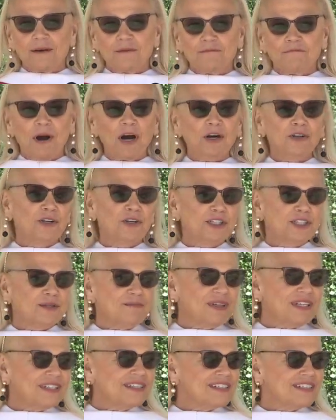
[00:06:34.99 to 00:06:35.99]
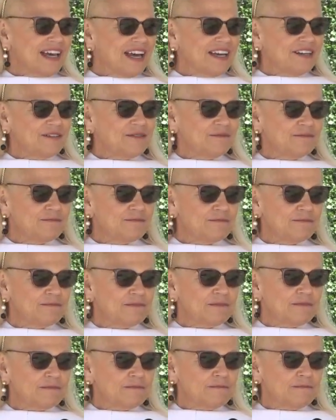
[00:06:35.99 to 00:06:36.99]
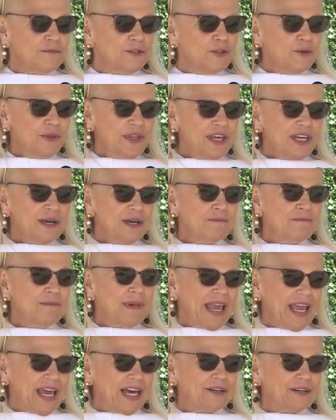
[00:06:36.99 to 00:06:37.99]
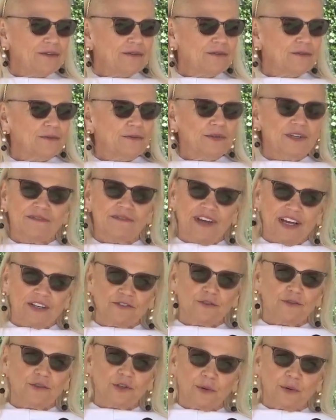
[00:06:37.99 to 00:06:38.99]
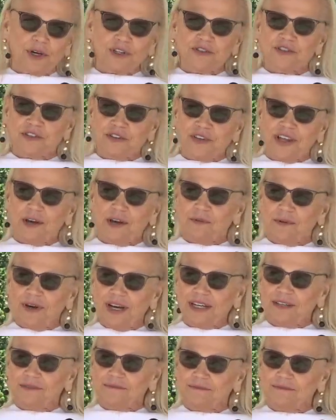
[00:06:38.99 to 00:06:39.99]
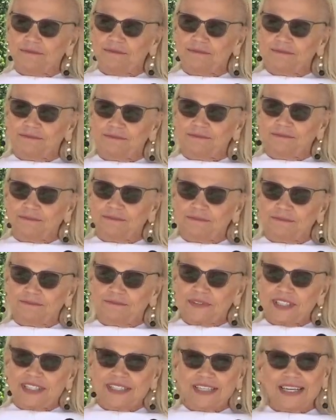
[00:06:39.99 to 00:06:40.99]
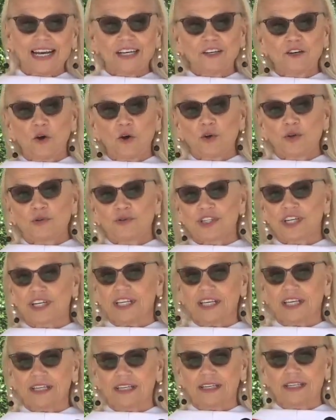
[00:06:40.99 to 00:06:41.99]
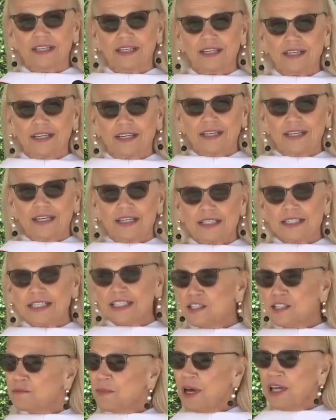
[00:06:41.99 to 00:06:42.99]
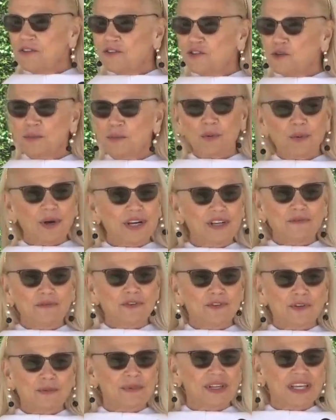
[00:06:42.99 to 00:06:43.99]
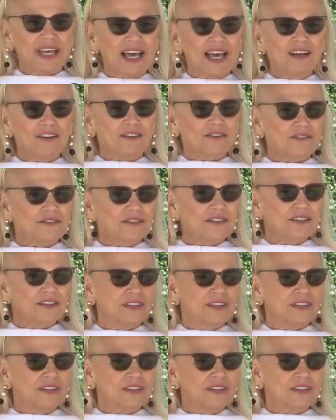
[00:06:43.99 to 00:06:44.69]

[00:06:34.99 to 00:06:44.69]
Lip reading: Mark looked at me and said, do you think a man would have answered the question that way? He said, I know you, Ginni. In 6 months, you'll be ready for something else.